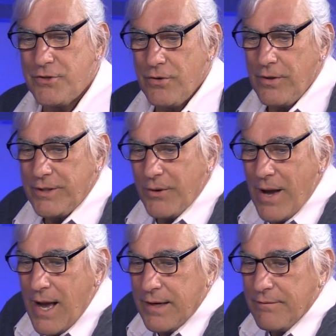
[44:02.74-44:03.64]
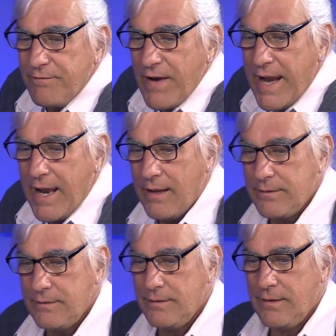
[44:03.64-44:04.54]
sure that they're on a
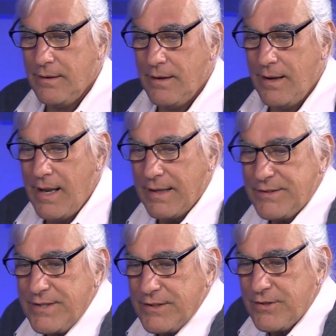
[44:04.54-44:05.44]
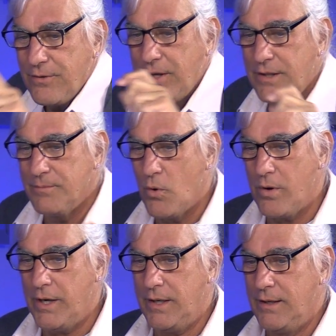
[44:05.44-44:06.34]
van at 6:30 in the
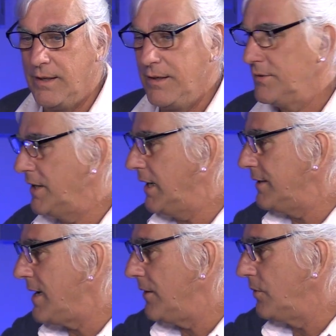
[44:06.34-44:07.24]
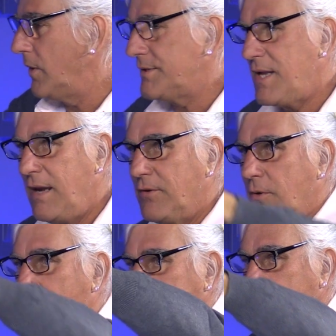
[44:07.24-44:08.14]
morning to get down to West Haven
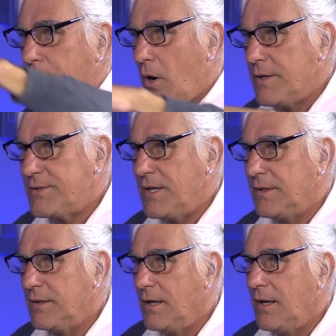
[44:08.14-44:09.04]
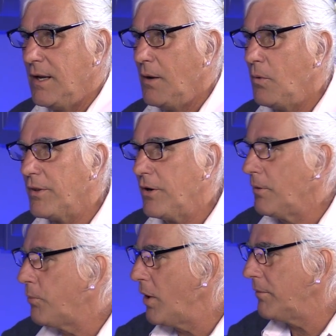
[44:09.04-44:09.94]
or out to Boston, right. where their
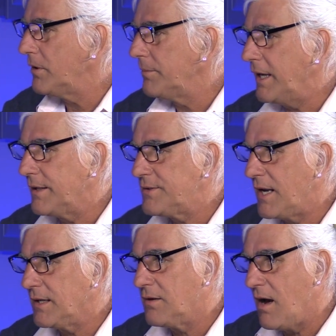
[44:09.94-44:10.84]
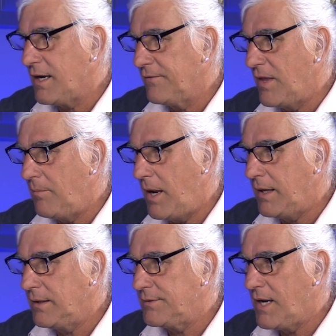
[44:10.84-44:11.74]
appointment will be at 10 o'clock if they
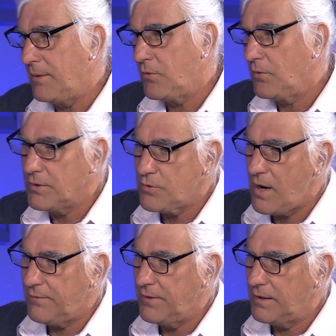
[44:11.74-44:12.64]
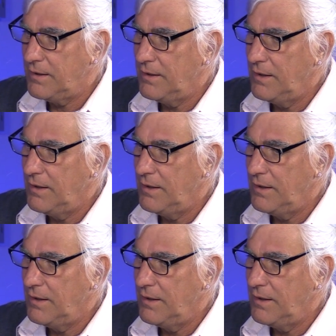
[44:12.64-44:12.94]
make it in time through the traffic